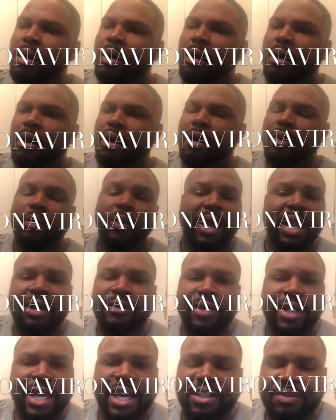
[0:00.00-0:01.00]
or whatever
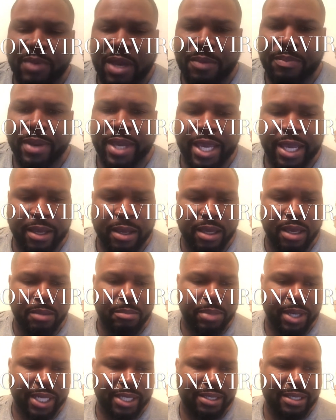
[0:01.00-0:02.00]
the case may be,
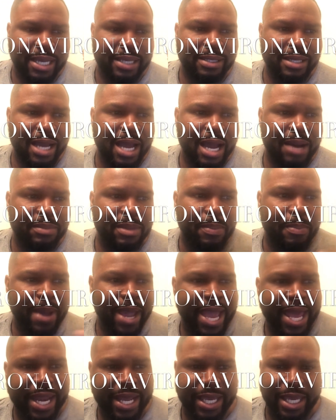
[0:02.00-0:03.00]
but at the same time, the
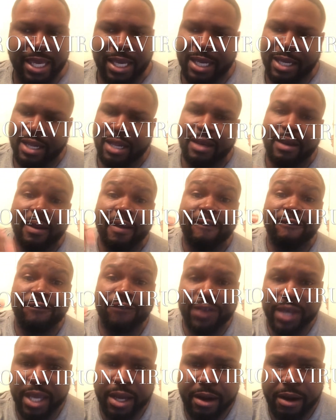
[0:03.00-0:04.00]
panicking and the
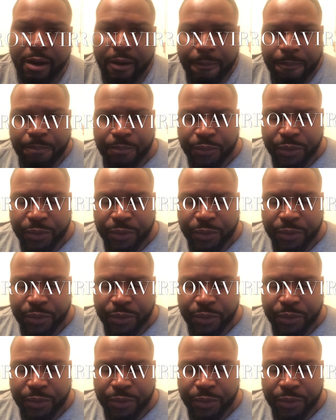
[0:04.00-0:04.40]
fear